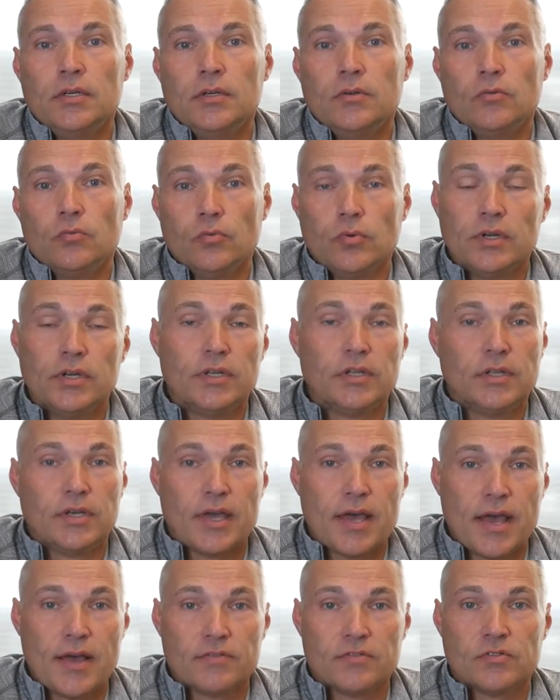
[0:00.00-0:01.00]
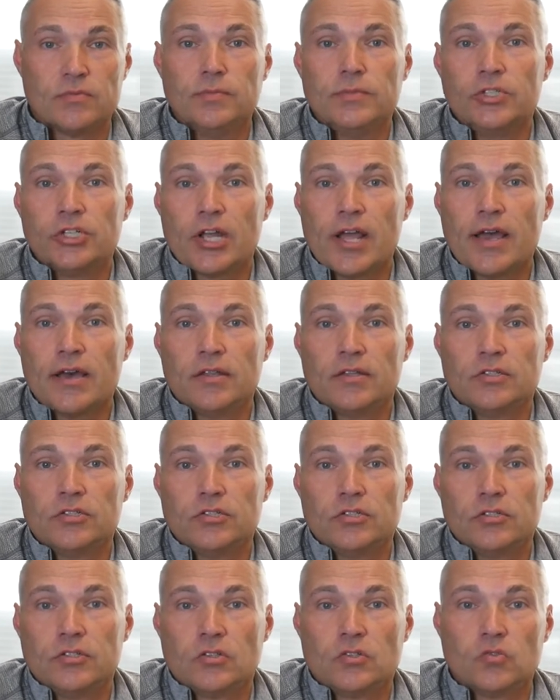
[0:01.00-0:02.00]
really have some
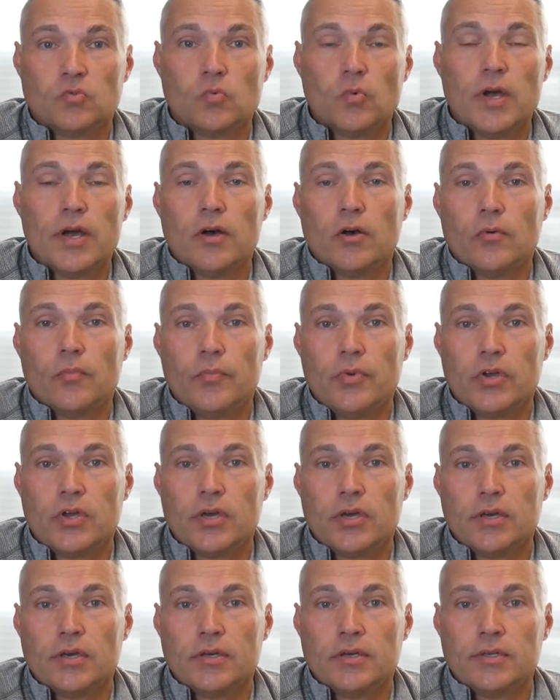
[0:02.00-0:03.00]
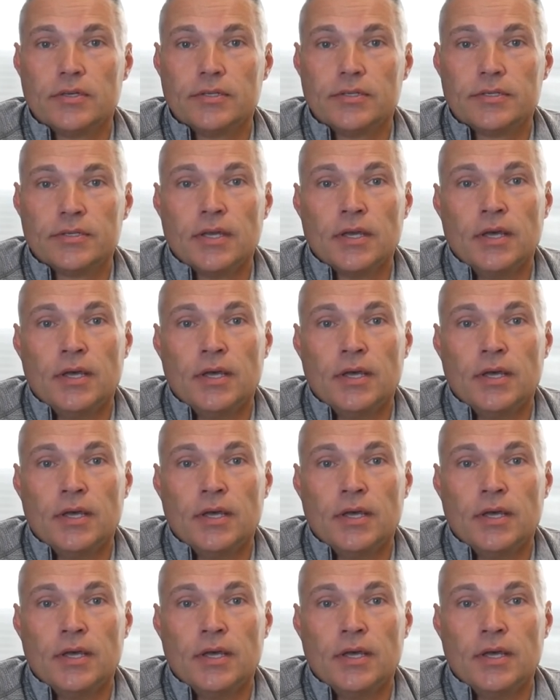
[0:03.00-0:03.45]
challenges as well, because